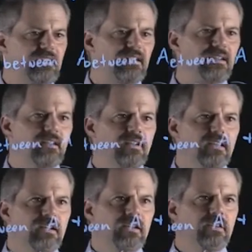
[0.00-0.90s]
that
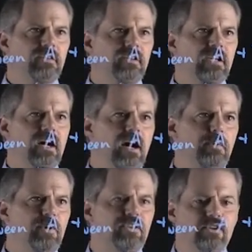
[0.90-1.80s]
the
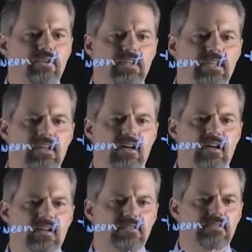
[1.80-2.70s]
opportunity
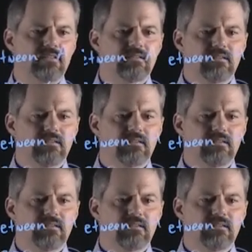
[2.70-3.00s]
cost